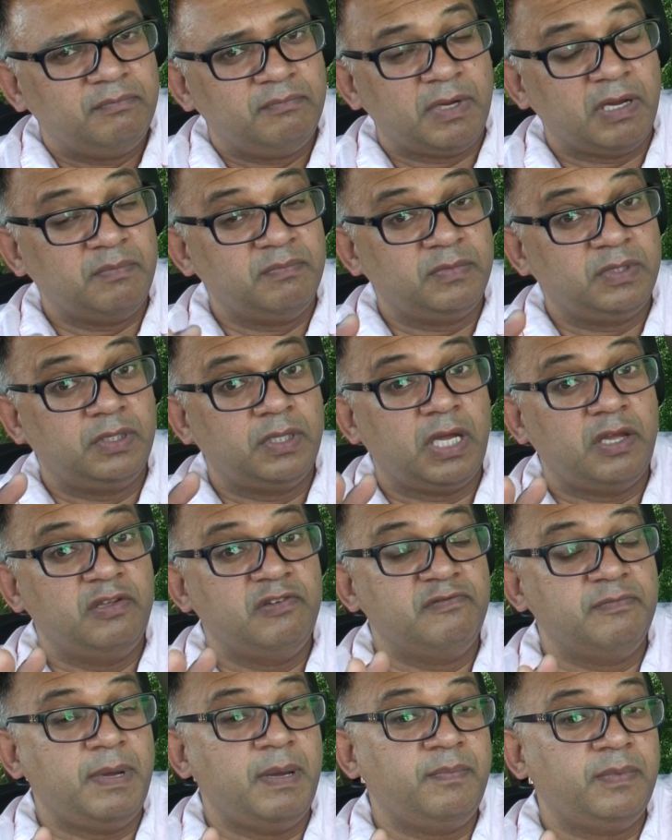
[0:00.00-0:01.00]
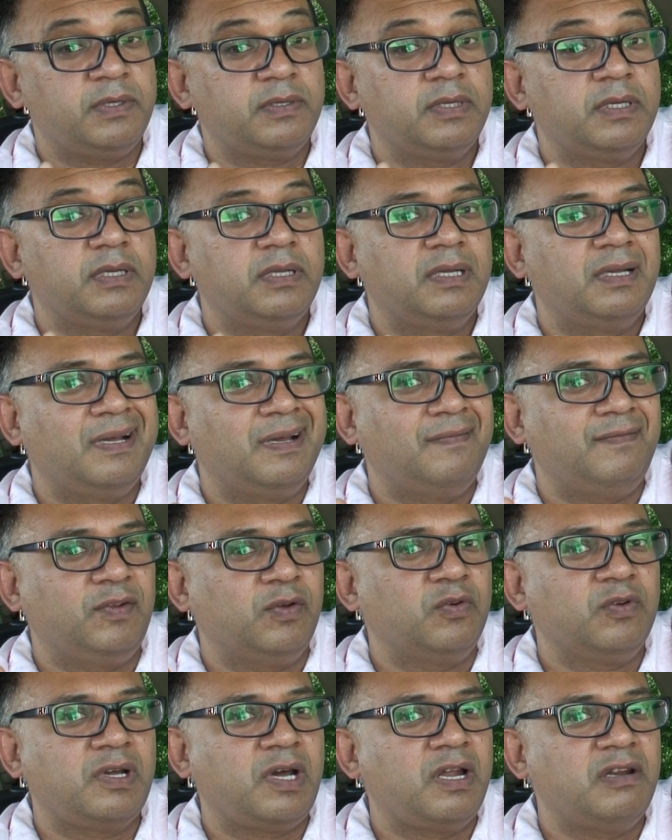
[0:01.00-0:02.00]
Now you remember, I
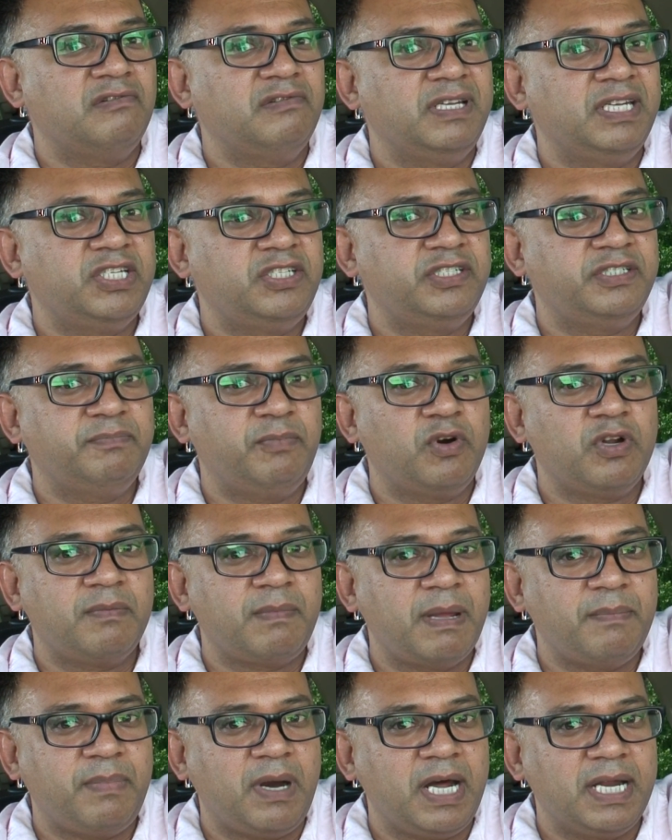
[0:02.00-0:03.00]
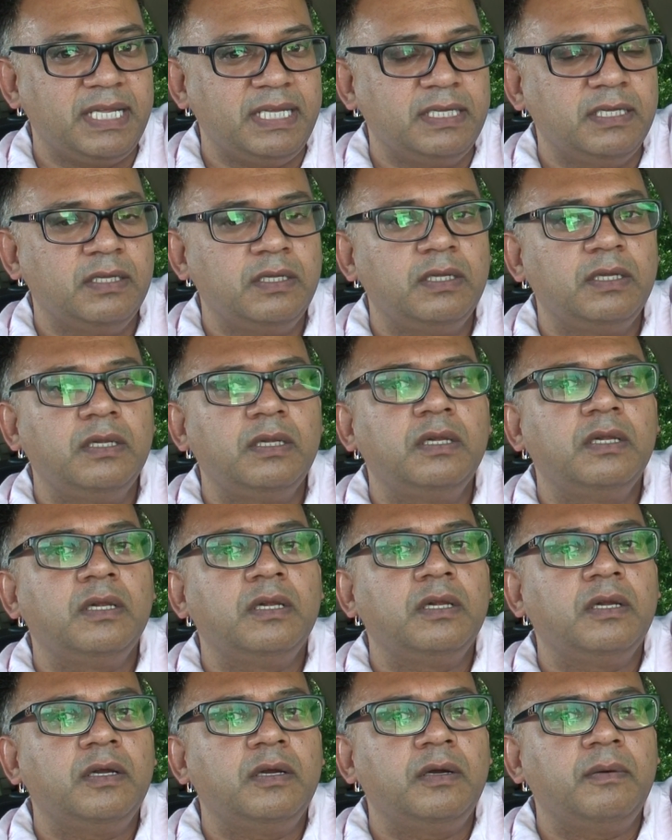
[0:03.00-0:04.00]
don't got a religious bone in my body,
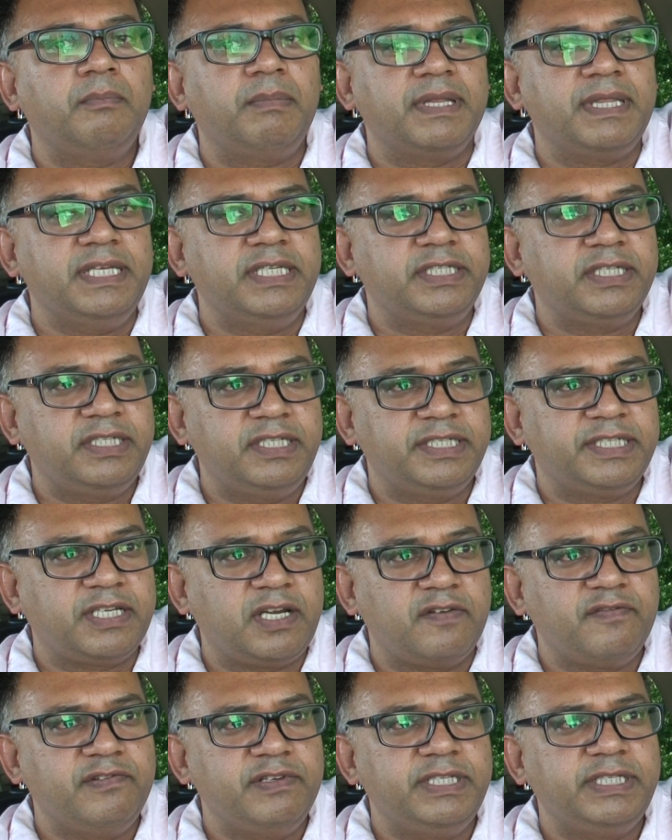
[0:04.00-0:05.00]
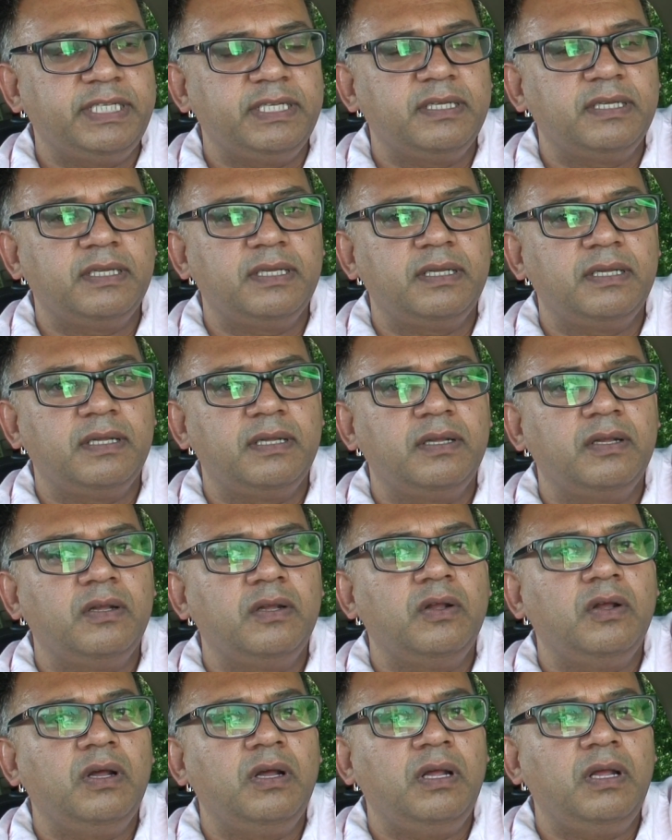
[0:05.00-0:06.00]
but these are discoveries,
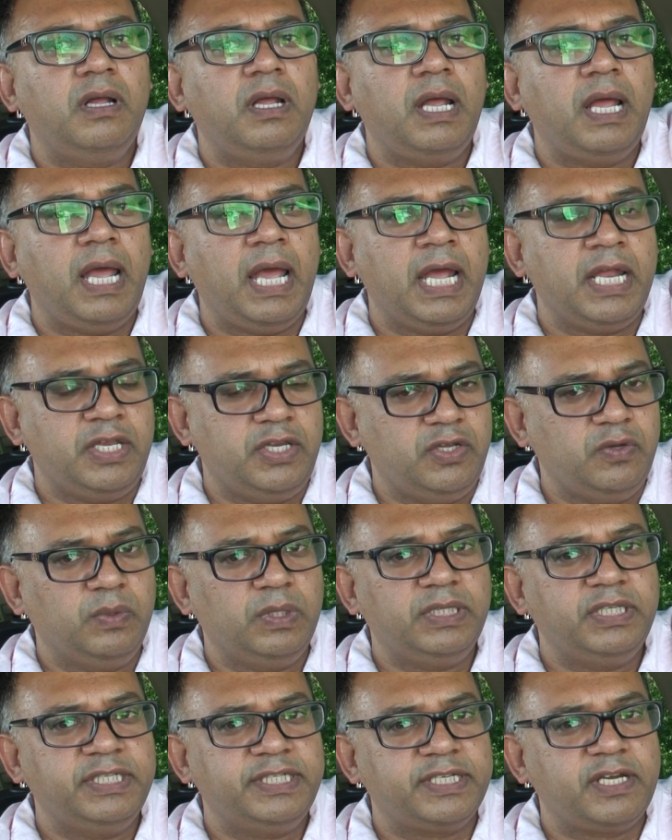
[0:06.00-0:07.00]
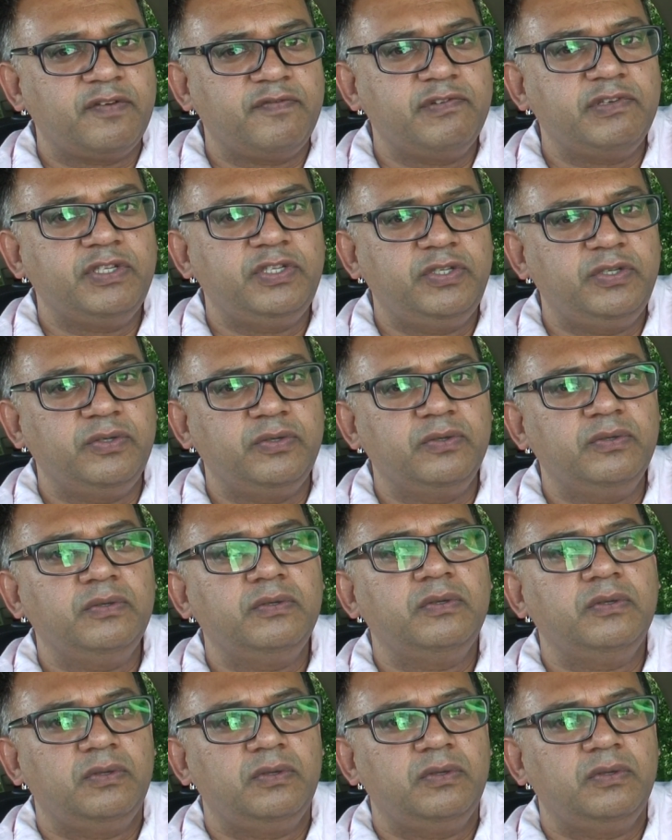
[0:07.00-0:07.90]
and you will discover too